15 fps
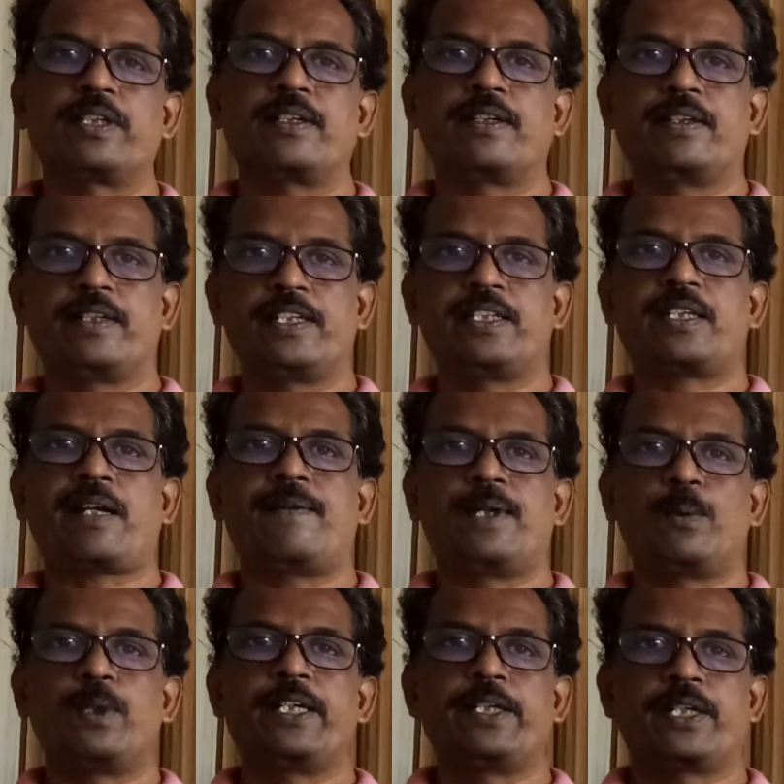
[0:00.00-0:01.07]
is
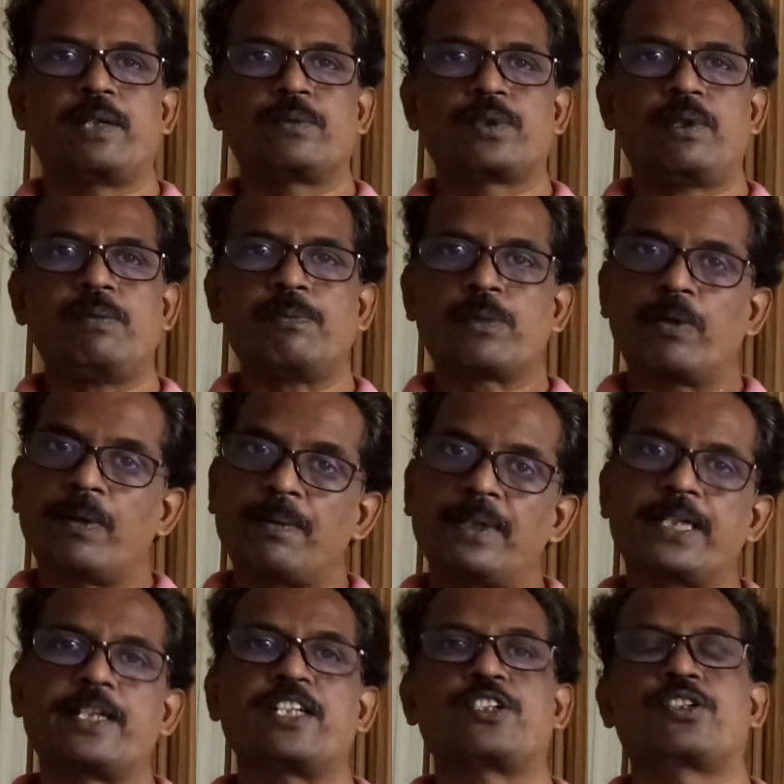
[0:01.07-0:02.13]
available in terms of
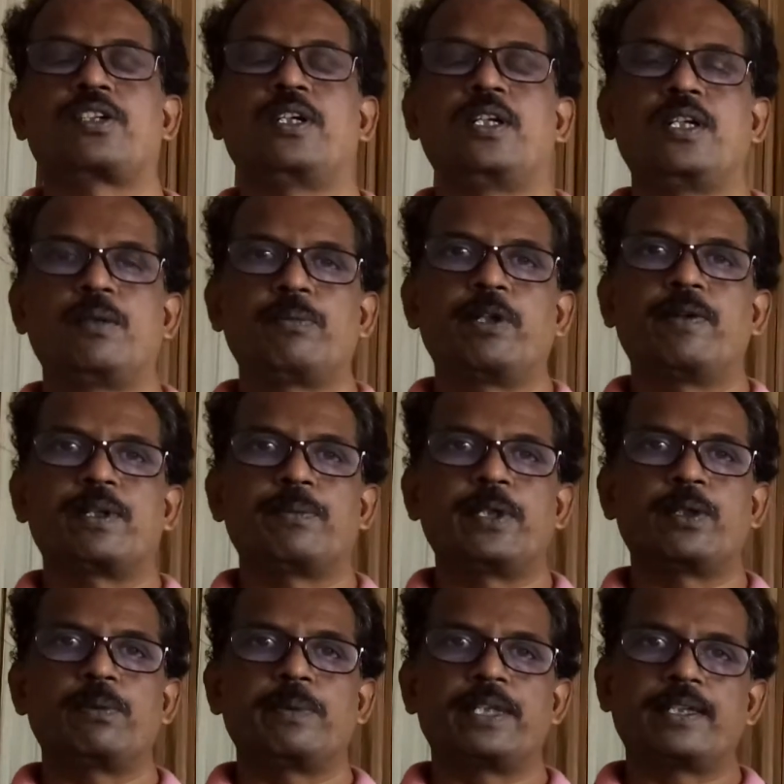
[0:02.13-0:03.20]
probabilities p1
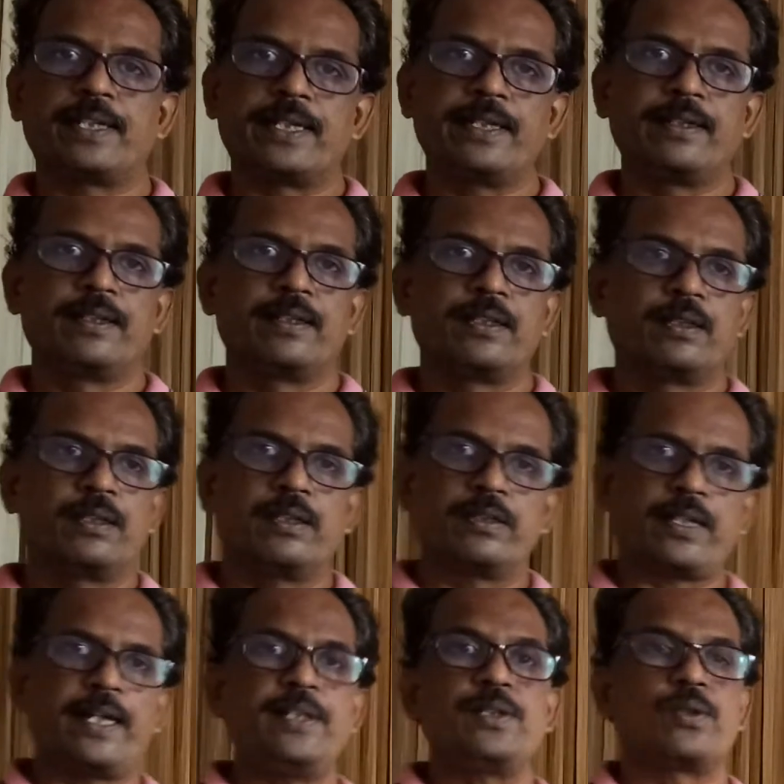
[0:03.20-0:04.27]
p2 p3
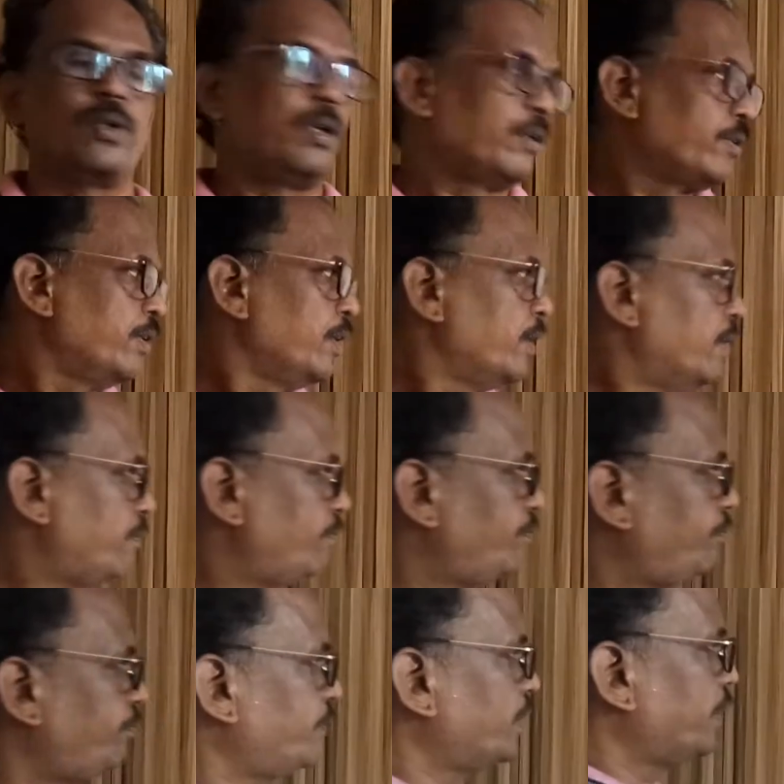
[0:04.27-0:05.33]
and so on.
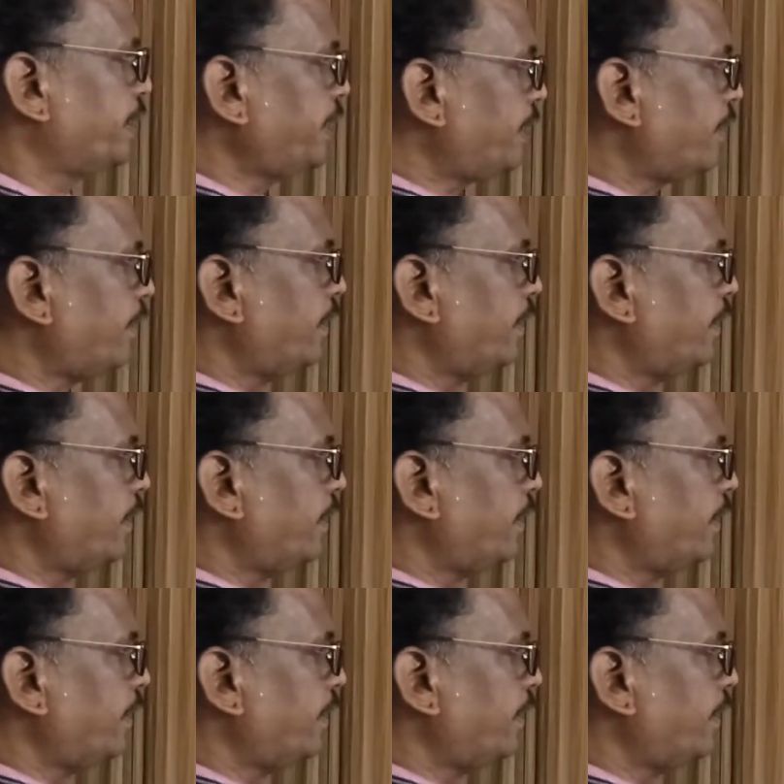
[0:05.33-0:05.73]
Here